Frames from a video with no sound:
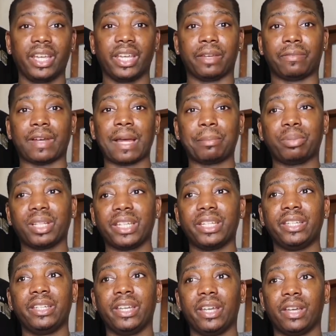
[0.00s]
If I
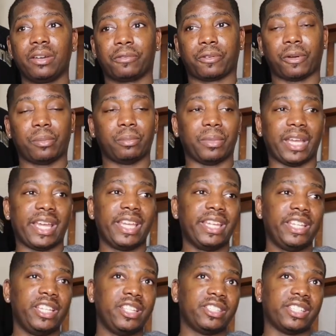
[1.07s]
play from
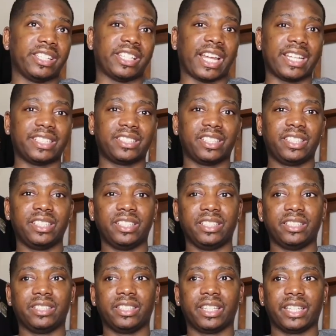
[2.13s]
age
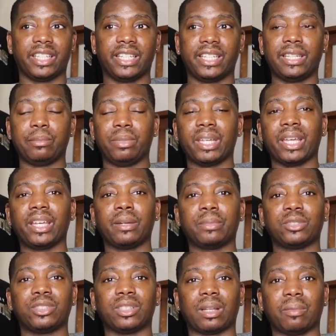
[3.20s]
19 in the NBA up
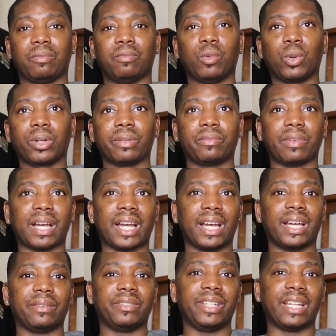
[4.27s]
until I'm 45,